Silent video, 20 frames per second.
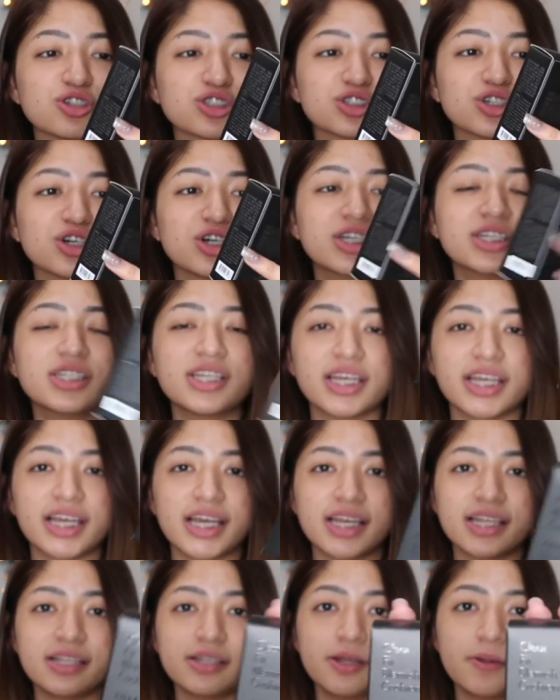Cushion.
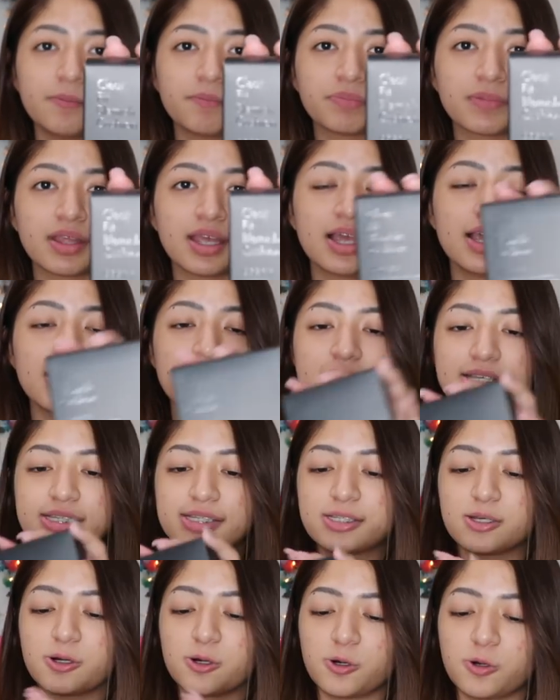Ayan.
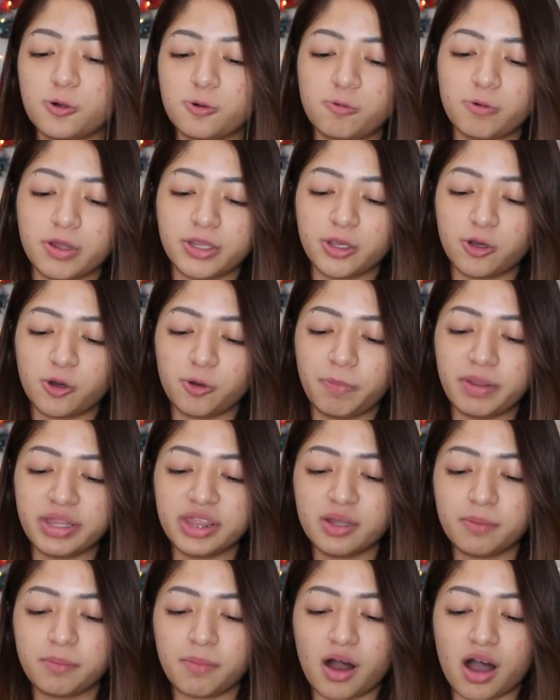So, when you
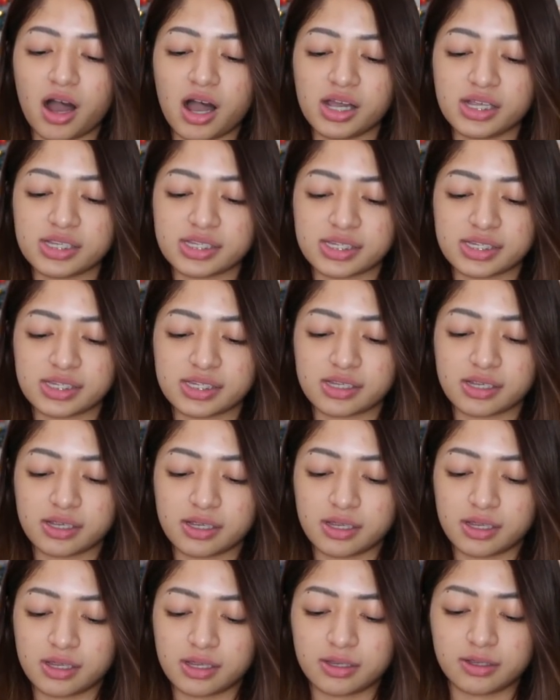open the box,
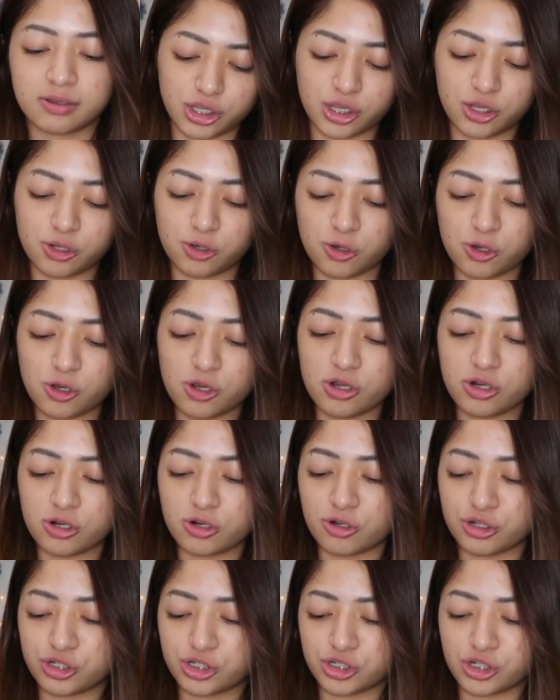ito yung
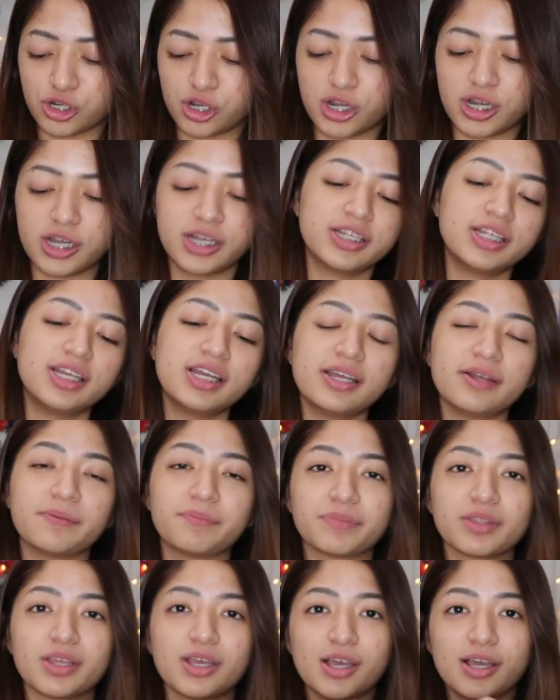cushion.
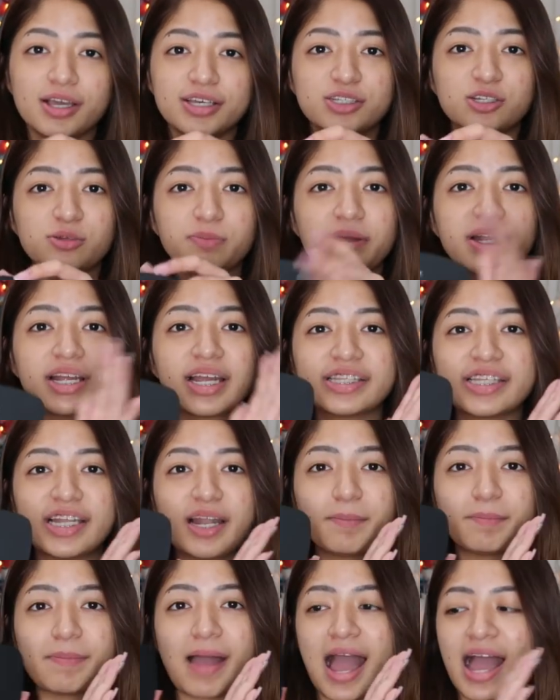Super ganda
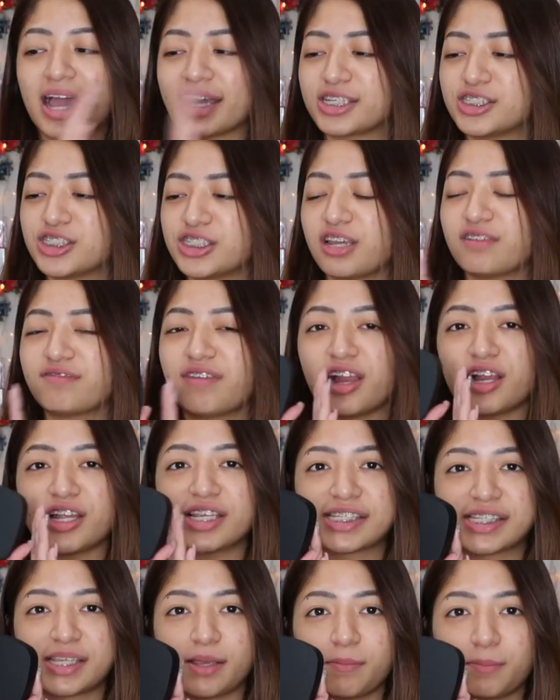ng packaging.
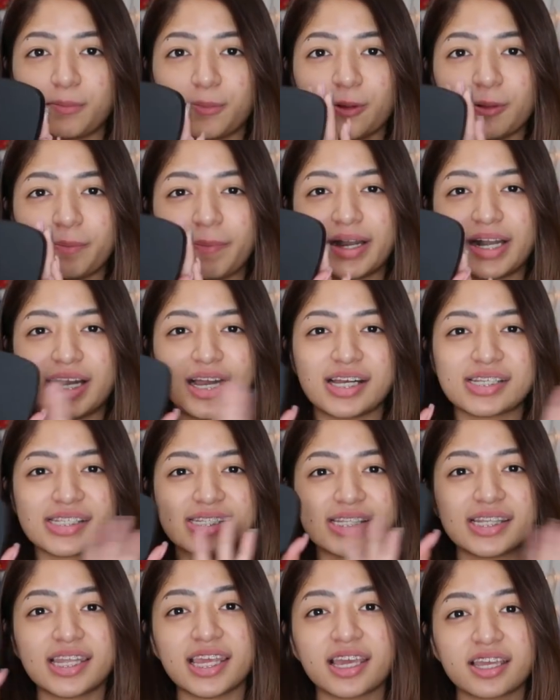Very simple. Parang ang
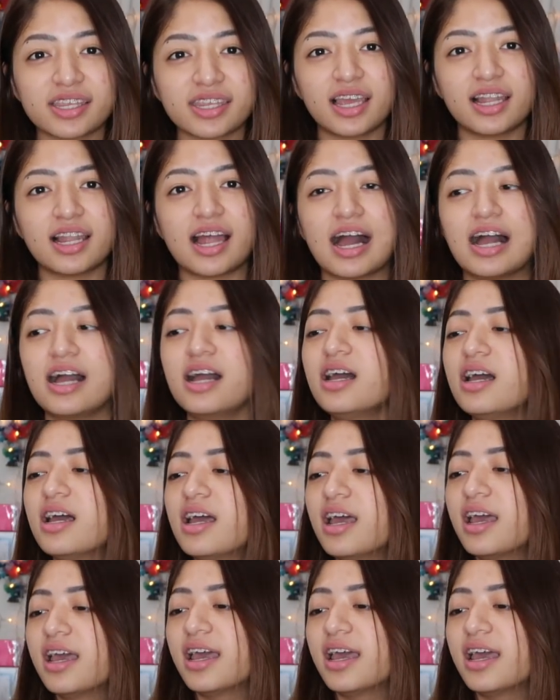sleek niya lang.